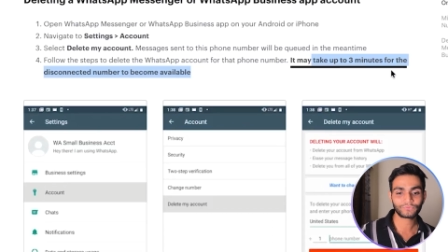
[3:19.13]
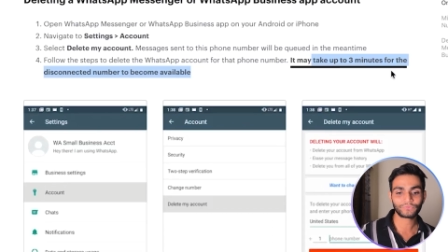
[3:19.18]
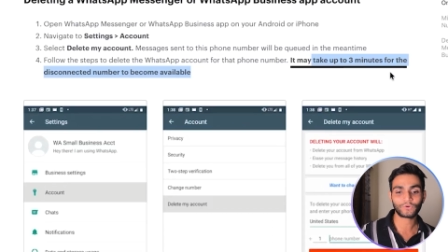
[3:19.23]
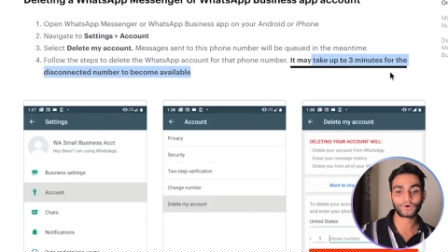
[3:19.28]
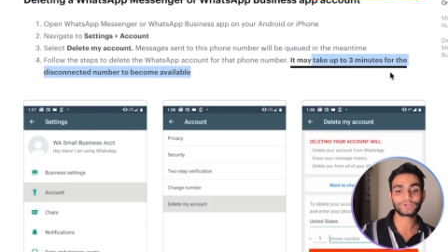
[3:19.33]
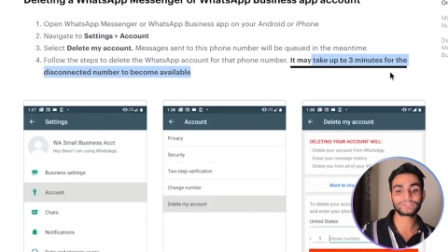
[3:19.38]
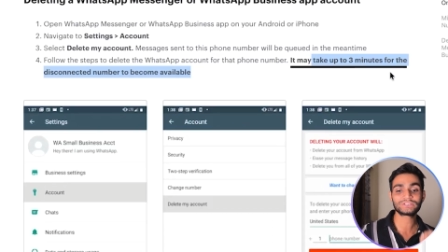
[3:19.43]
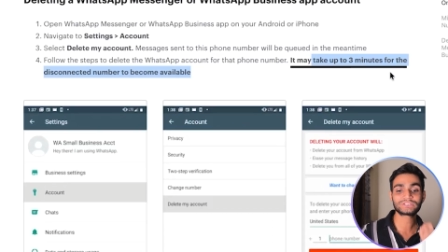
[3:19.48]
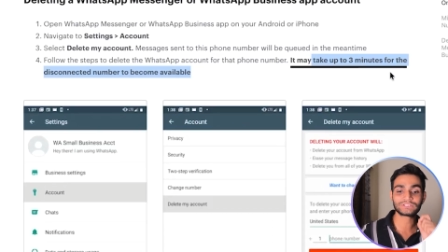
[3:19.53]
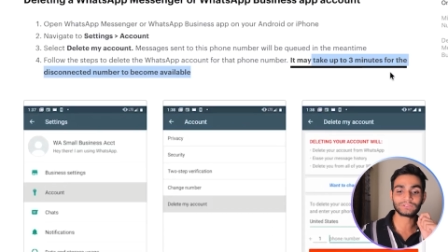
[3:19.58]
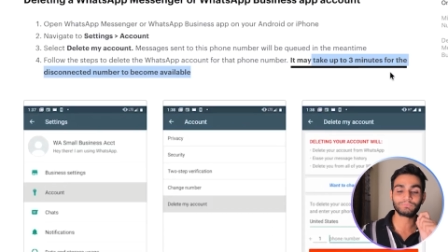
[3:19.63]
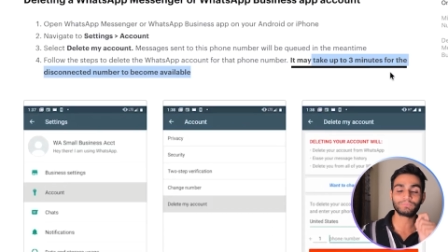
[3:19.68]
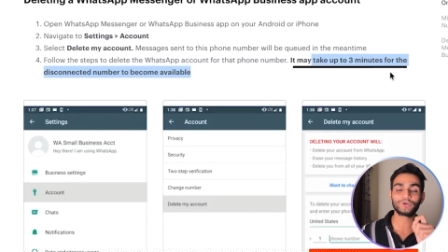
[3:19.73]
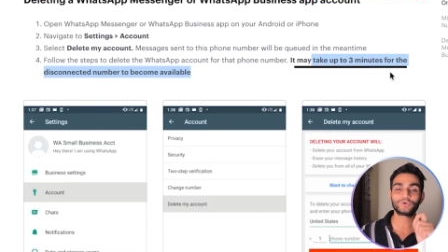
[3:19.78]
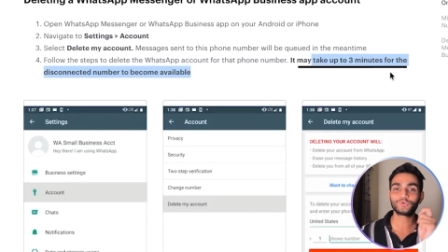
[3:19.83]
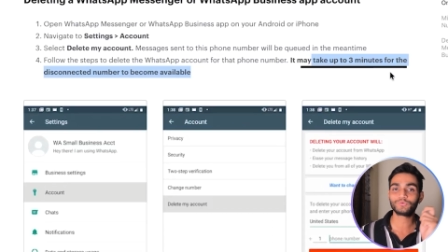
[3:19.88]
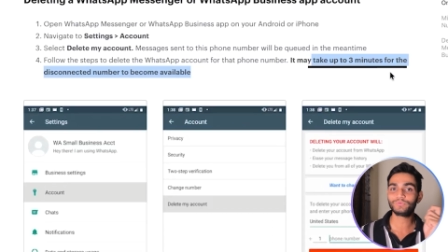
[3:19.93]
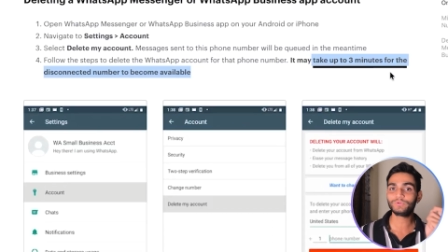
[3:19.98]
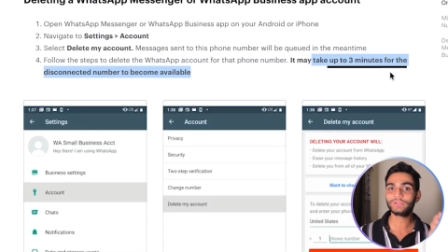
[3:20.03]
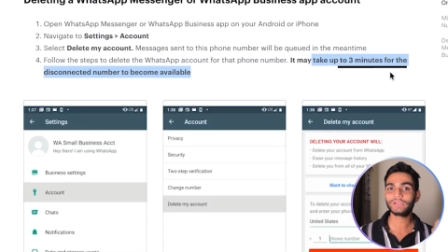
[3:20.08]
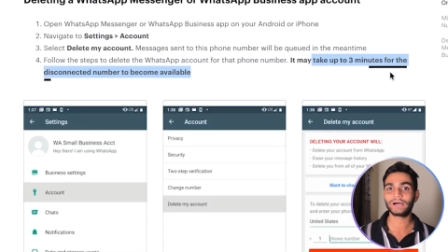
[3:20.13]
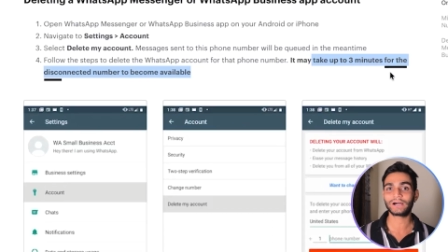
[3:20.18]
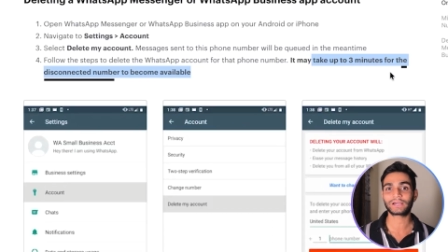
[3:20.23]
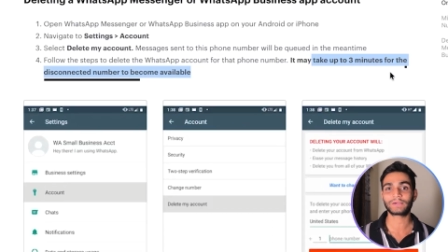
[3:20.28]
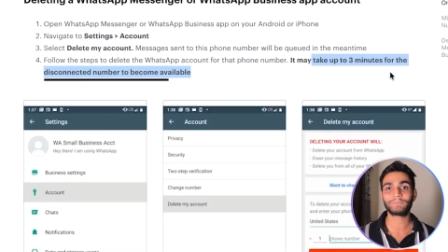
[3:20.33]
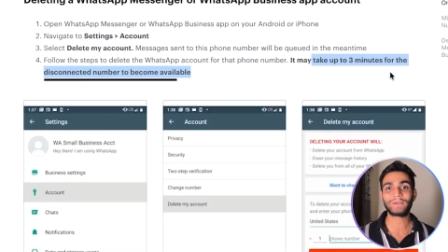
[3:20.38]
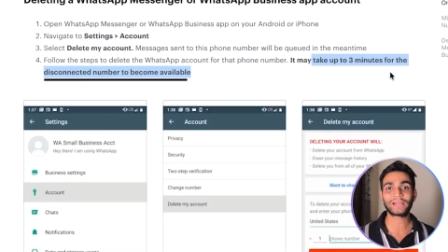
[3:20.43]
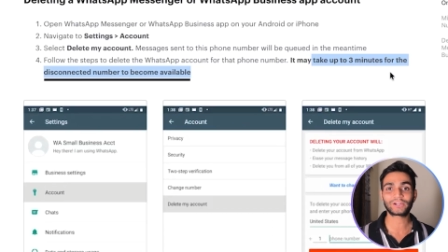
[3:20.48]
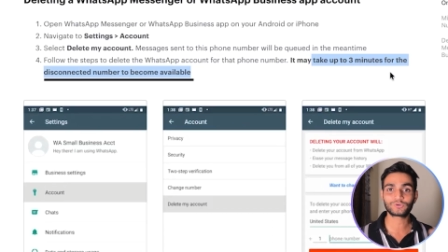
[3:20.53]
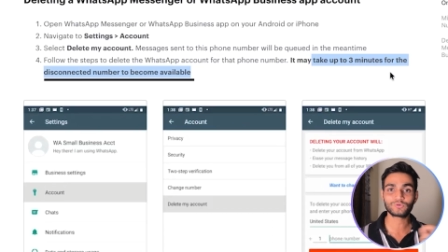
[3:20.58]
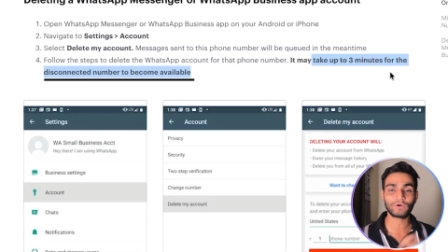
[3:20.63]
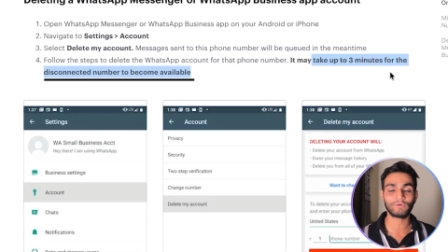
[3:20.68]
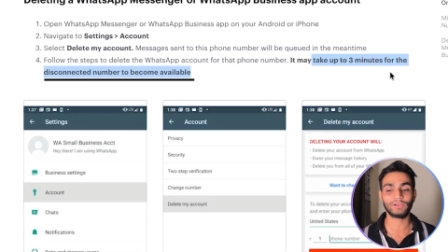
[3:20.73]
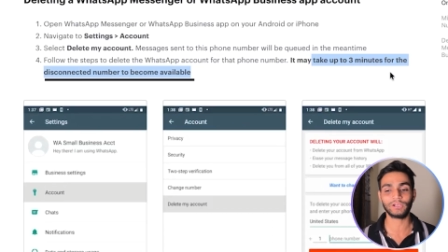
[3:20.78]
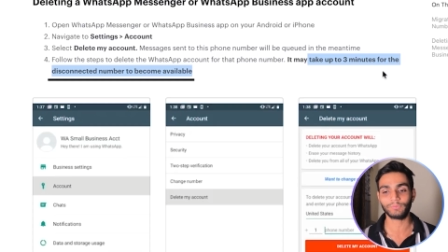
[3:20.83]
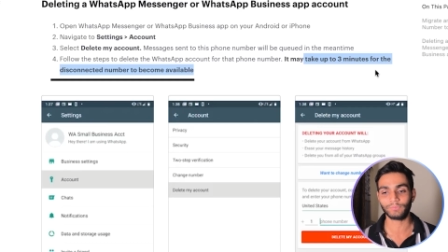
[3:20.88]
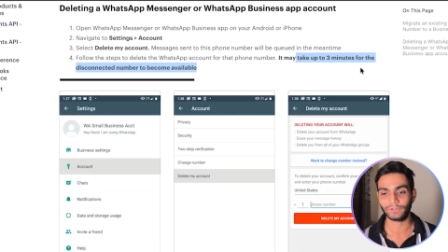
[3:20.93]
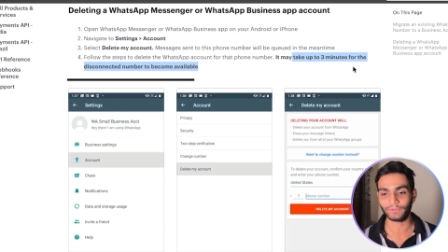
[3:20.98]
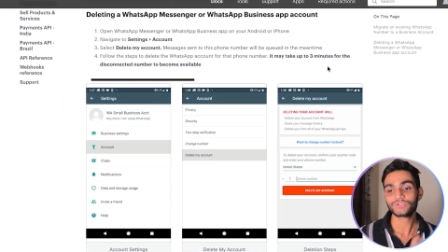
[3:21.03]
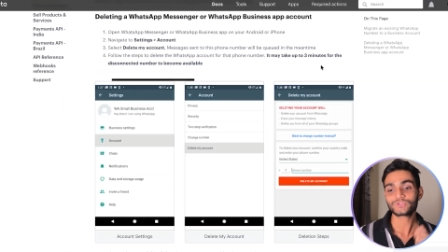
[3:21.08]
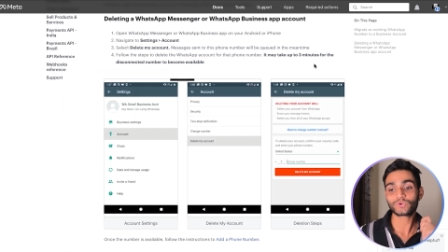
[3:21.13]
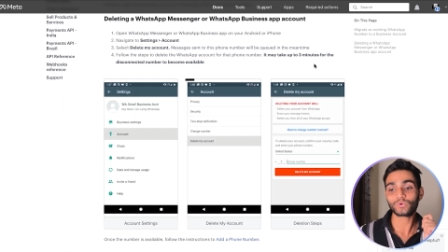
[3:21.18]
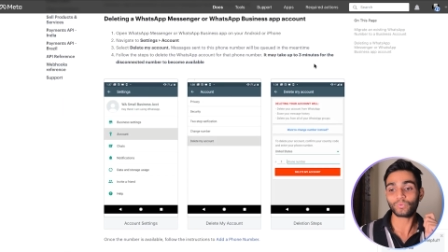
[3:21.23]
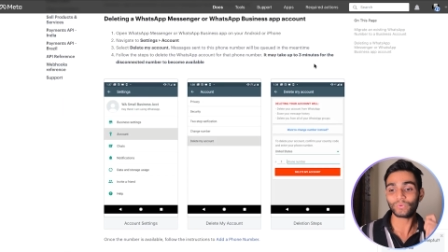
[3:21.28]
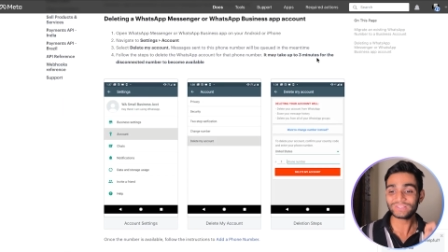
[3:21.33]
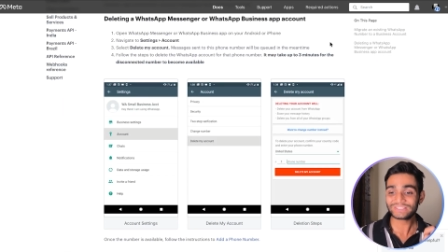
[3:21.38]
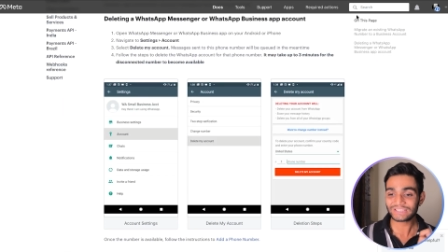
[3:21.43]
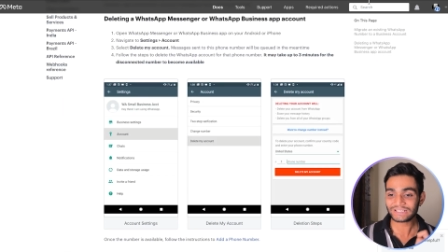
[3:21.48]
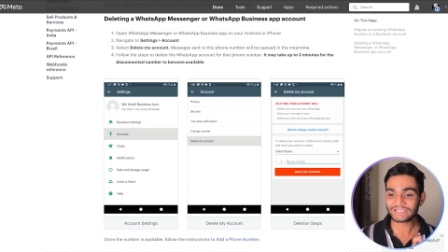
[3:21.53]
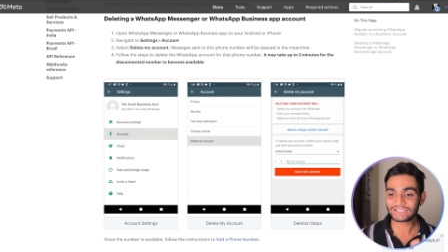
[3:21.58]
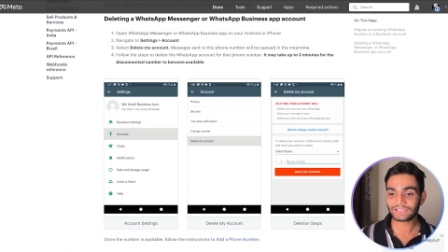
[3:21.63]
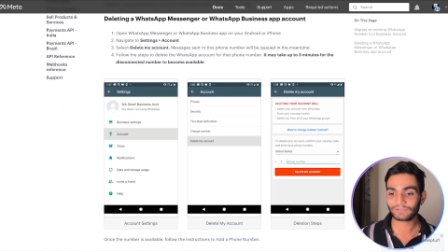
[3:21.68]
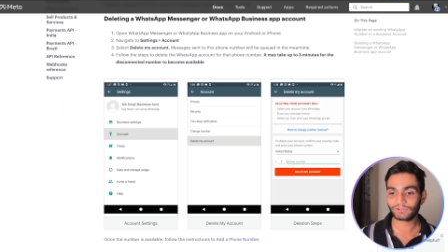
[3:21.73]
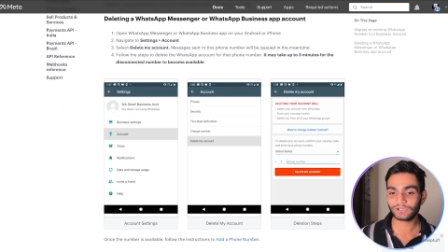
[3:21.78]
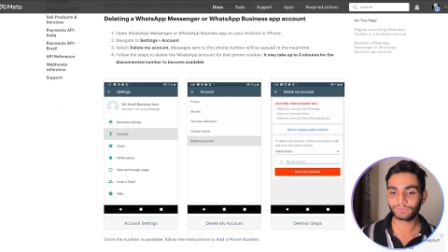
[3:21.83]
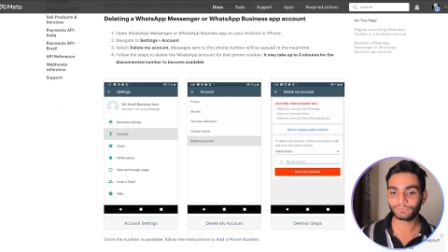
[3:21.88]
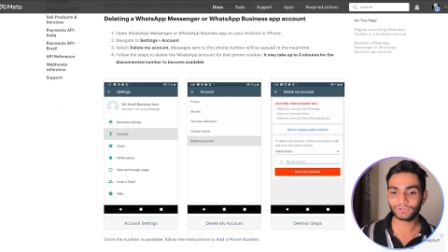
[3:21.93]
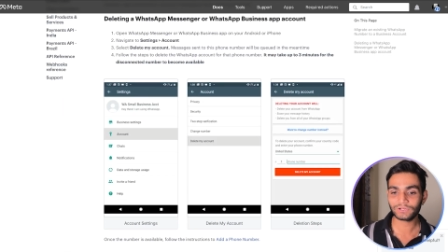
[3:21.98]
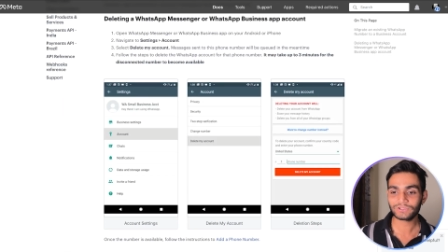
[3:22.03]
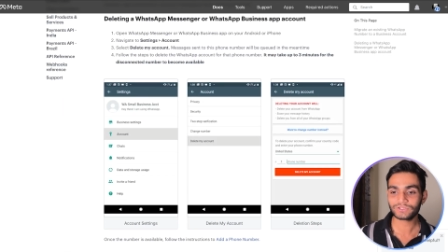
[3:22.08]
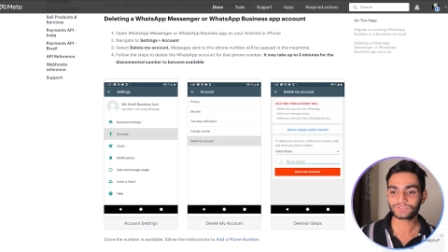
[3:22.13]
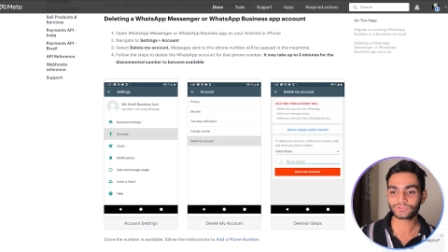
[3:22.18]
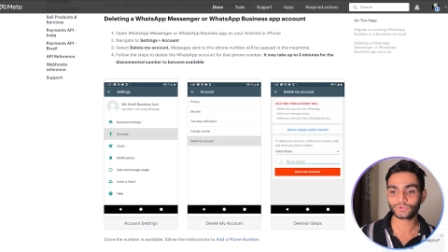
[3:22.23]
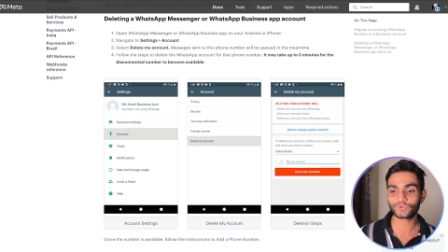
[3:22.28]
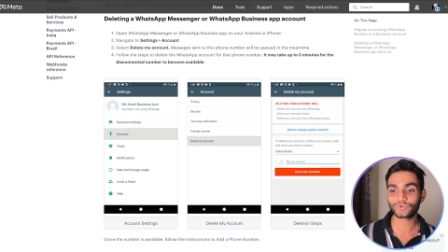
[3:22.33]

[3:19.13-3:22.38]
for this number to be uh, back to available so once it is available so